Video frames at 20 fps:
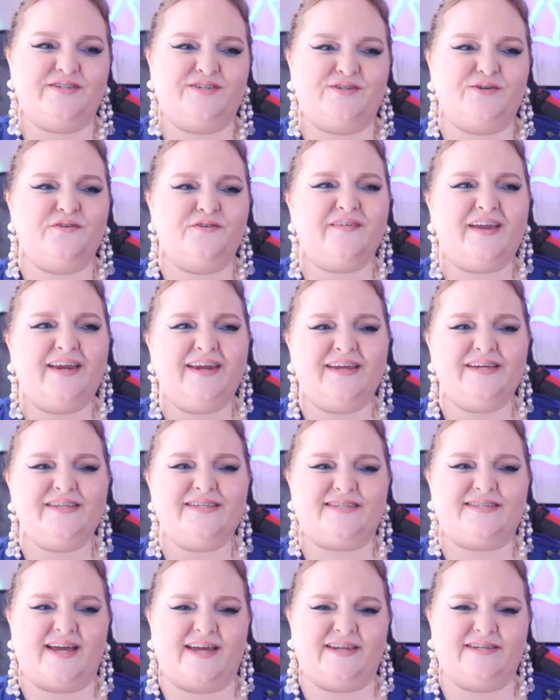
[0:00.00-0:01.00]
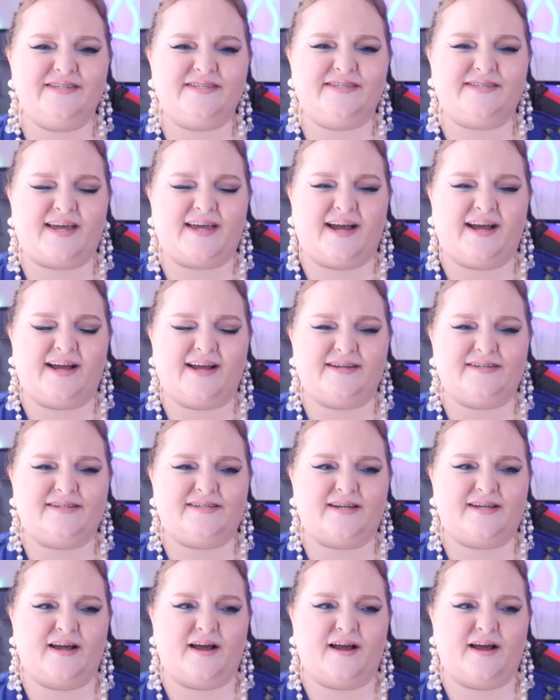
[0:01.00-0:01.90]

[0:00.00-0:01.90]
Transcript: sort of getting a sense that